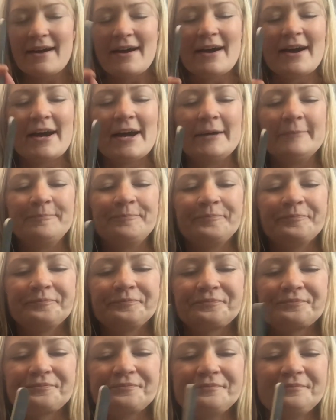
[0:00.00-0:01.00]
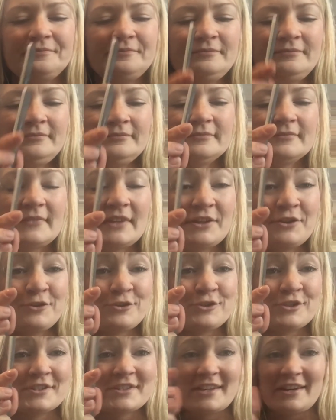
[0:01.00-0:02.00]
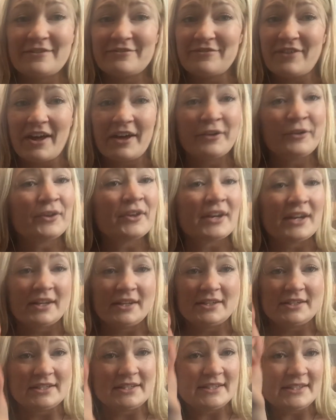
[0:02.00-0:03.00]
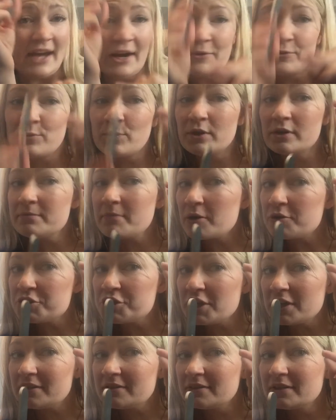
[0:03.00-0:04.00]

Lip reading: And you're just gonna file in a downward motion.